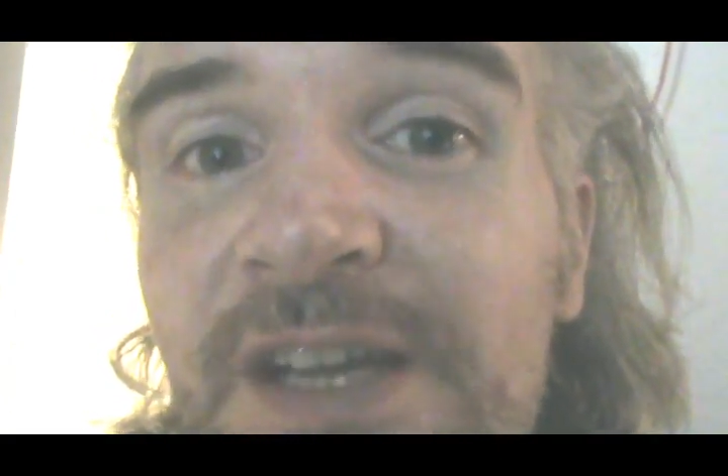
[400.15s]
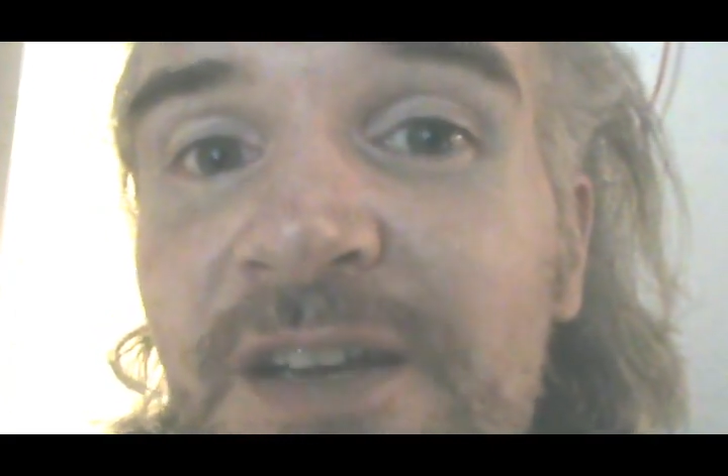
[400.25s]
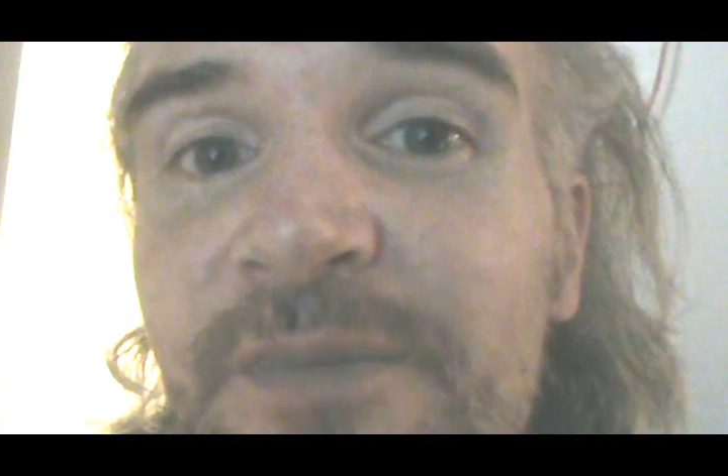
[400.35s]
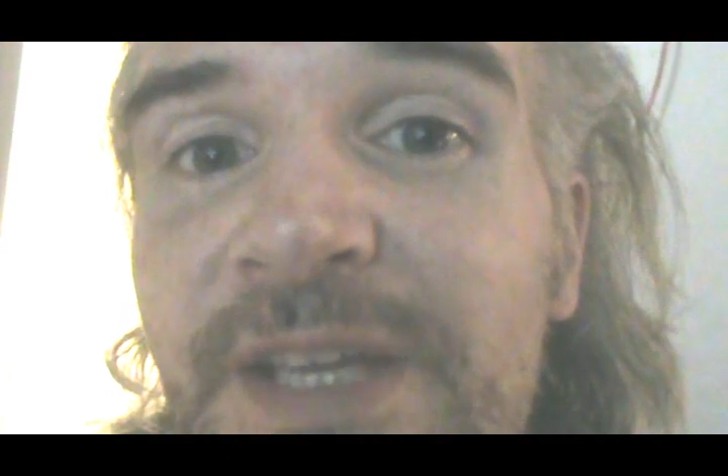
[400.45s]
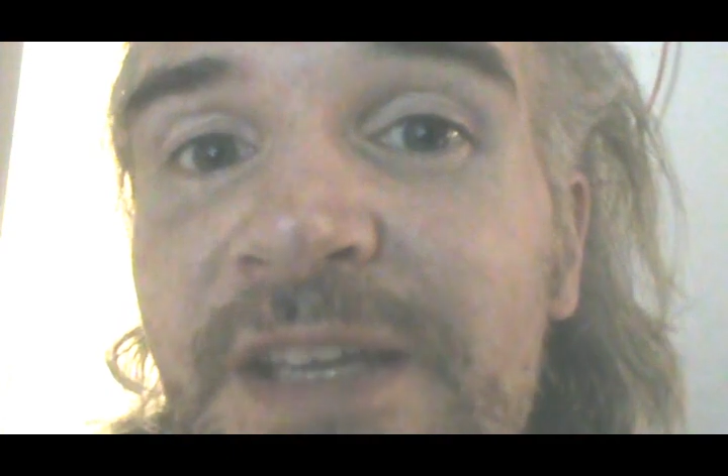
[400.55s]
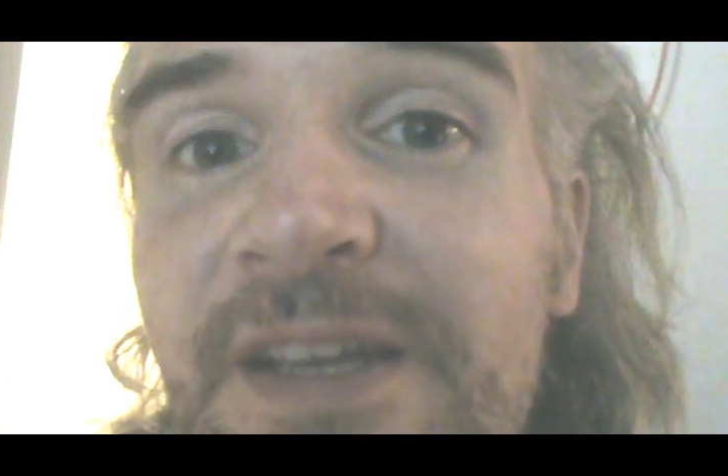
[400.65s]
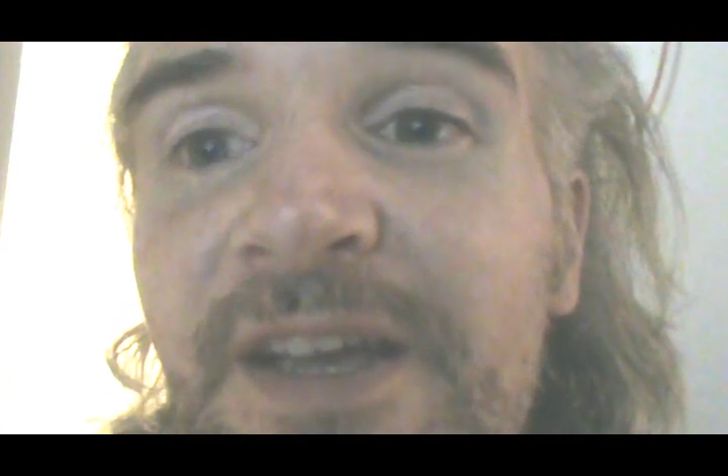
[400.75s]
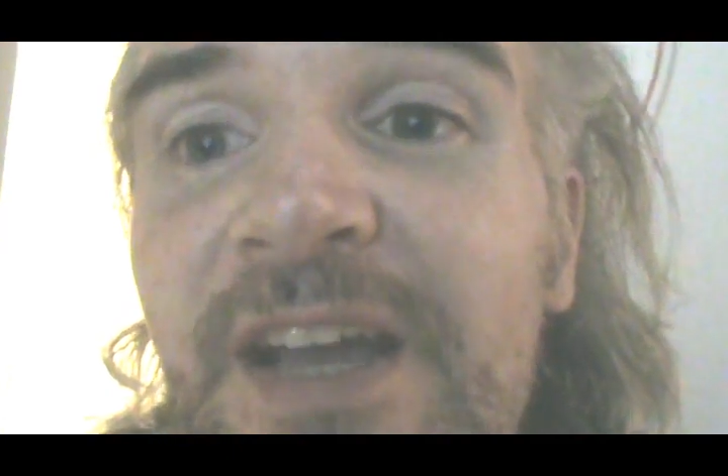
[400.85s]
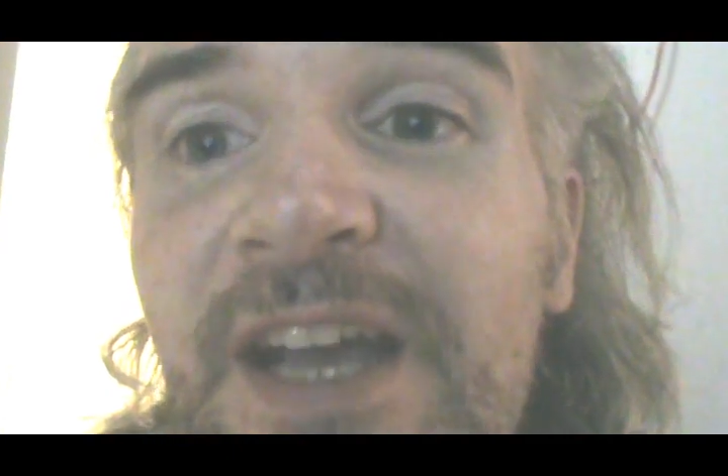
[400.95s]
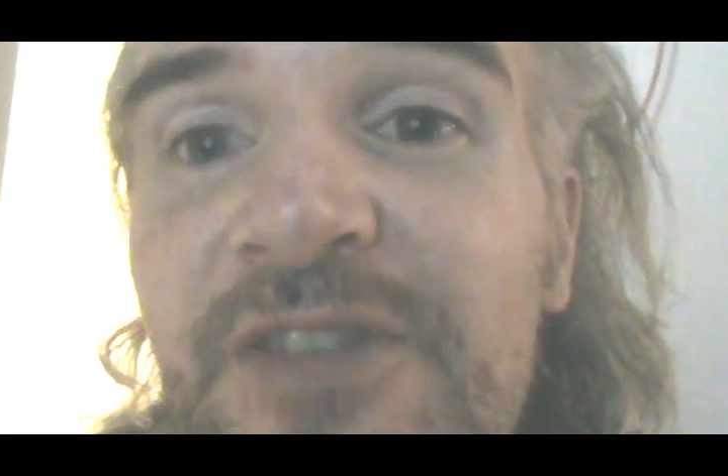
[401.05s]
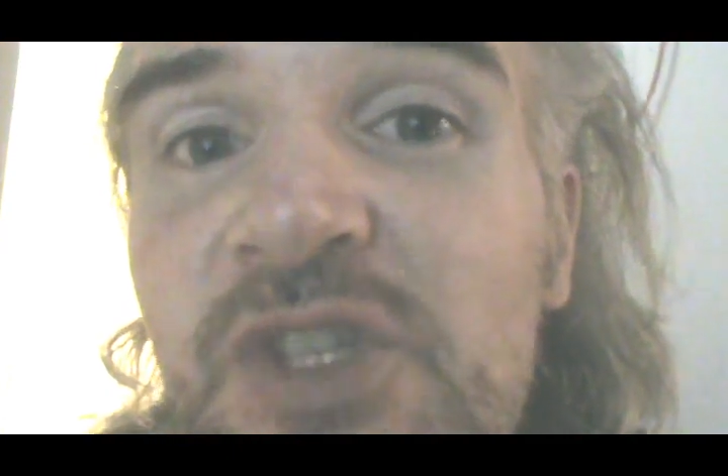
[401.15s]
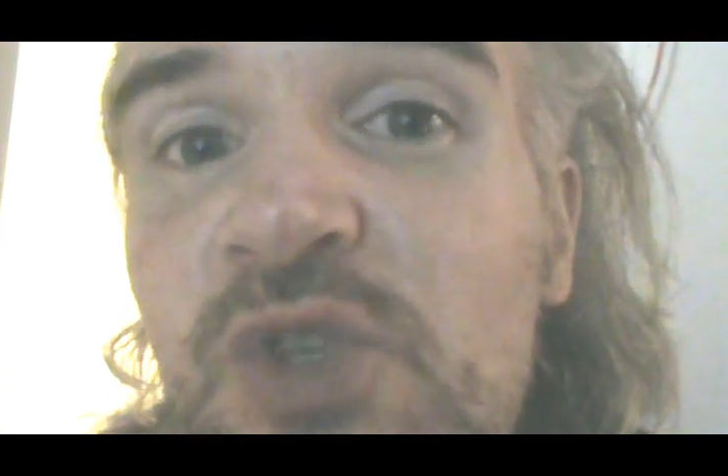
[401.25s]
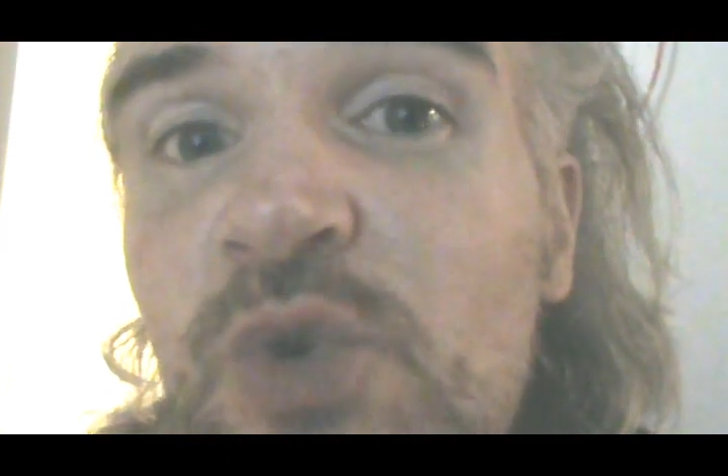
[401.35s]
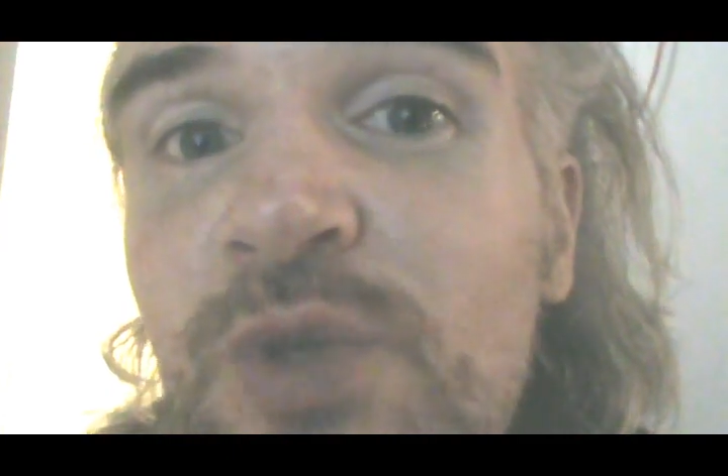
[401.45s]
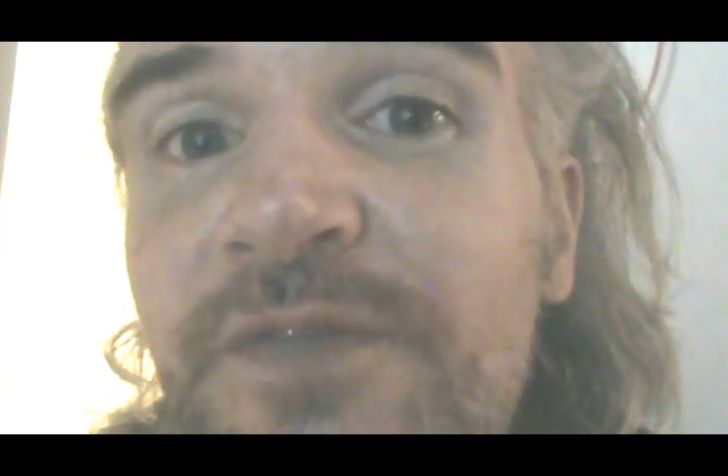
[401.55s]
Army at the
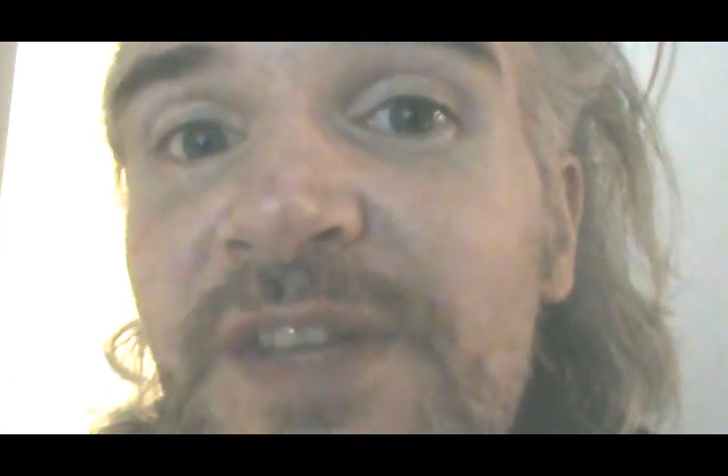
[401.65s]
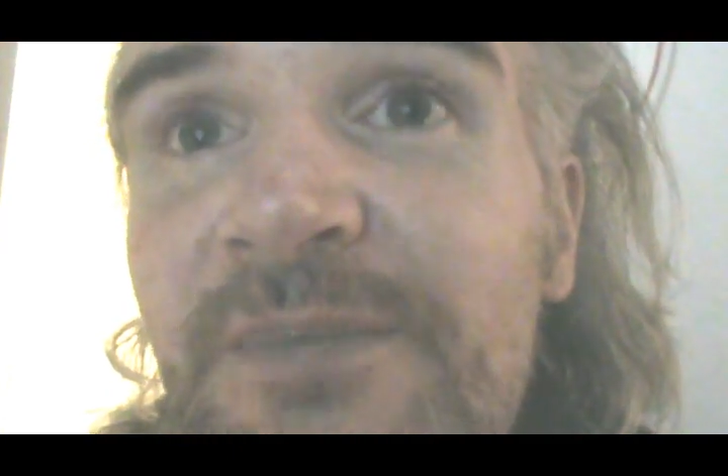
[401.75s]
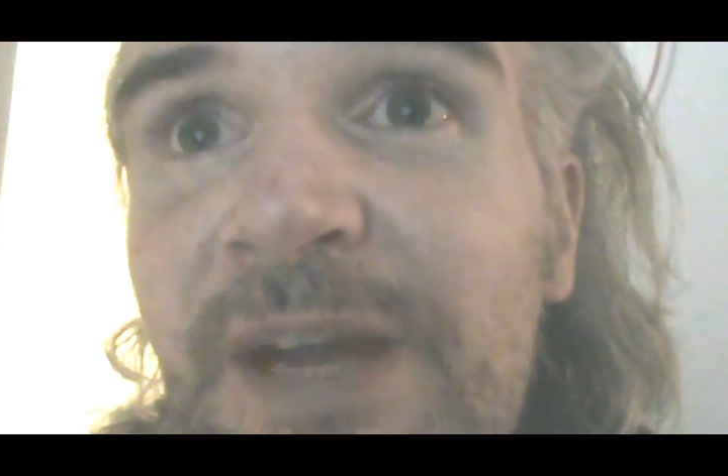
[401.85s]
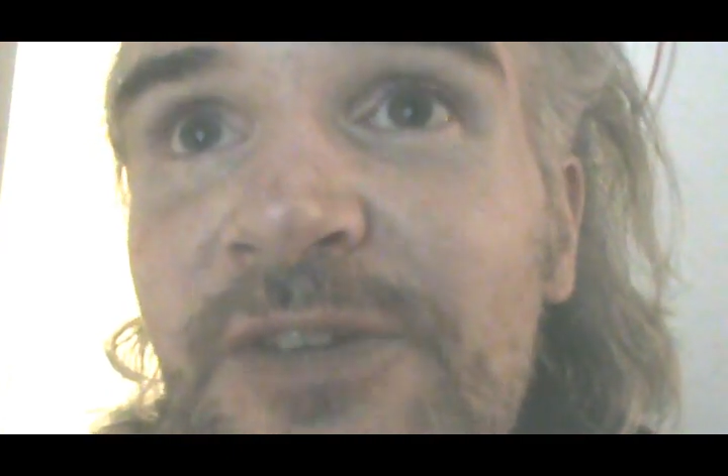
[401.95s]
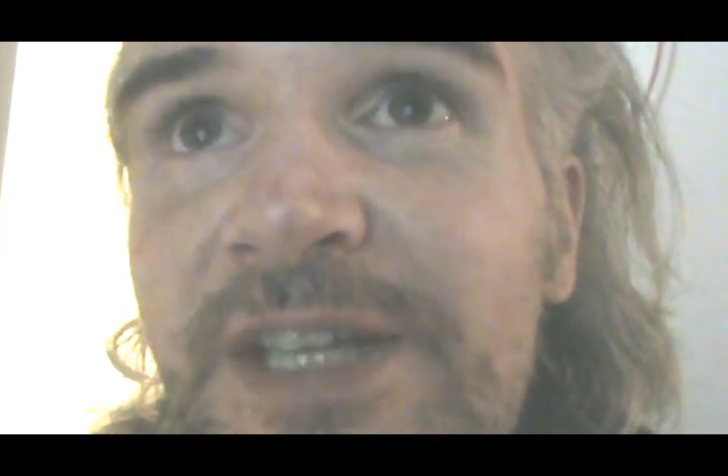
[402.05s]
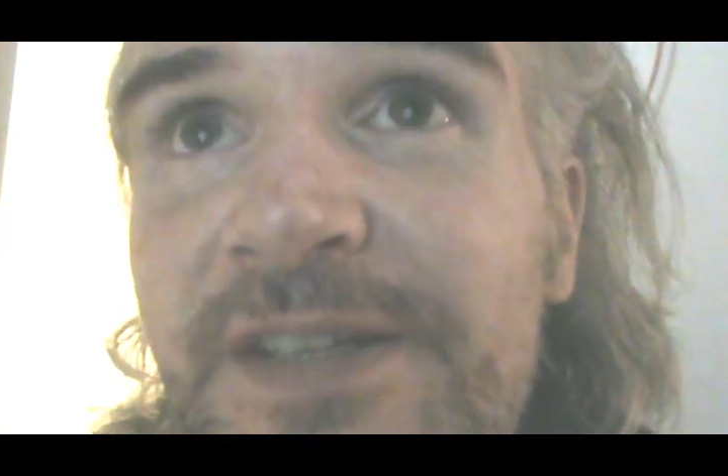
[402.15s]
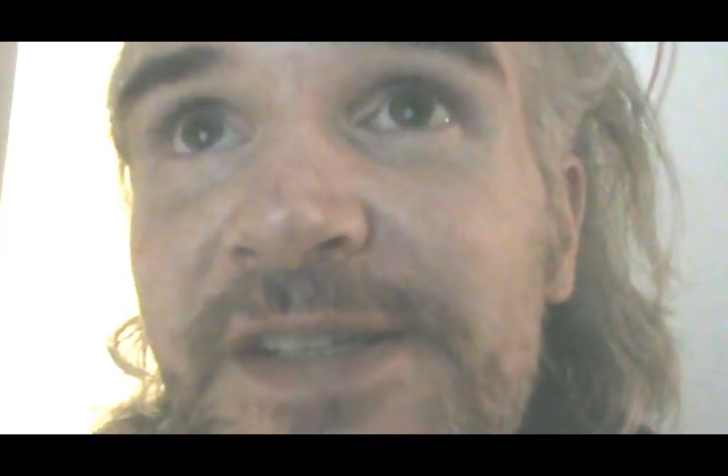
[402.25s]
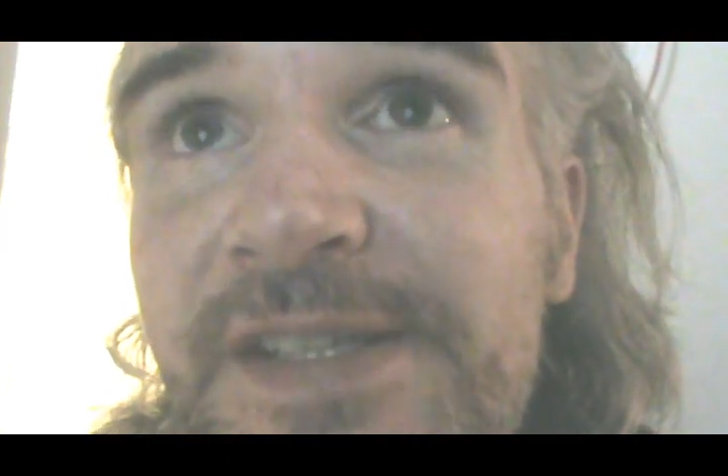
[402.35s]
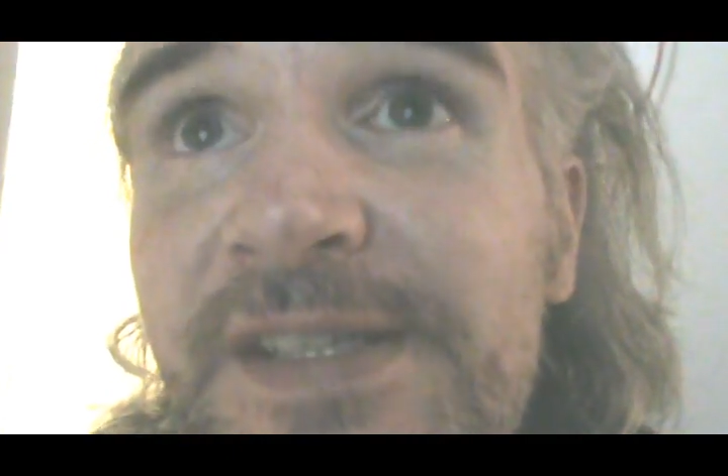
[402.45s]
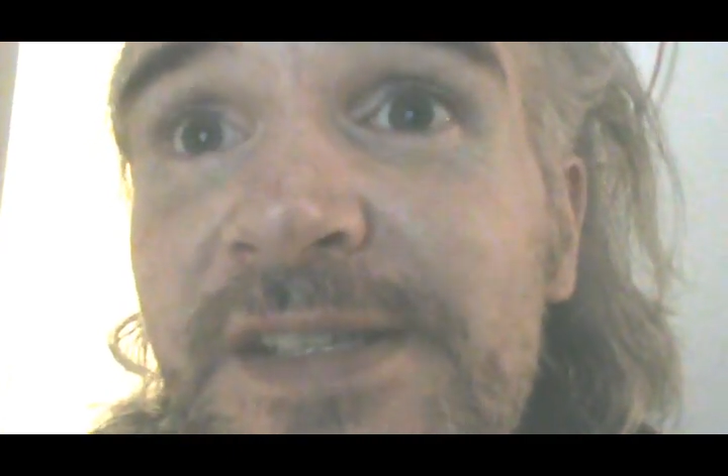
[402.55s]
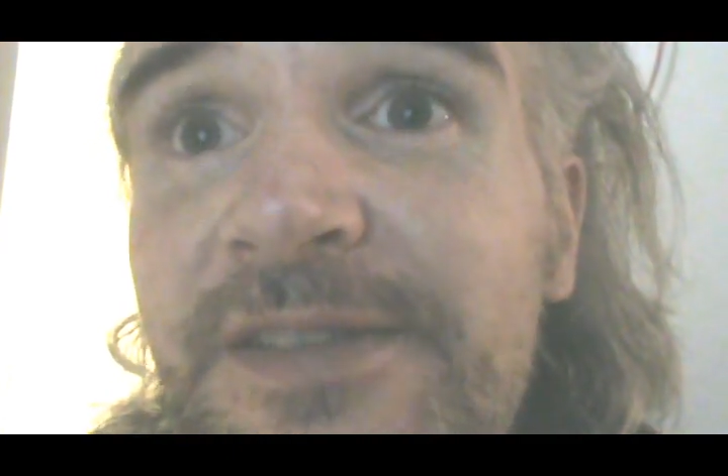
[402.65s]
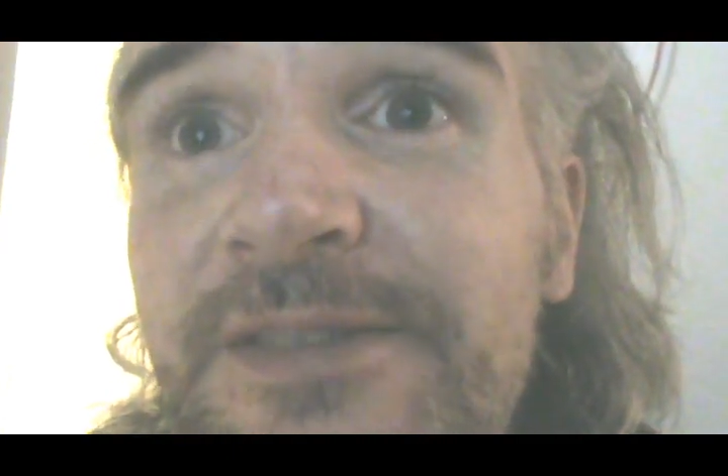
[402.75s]
School of the Americas.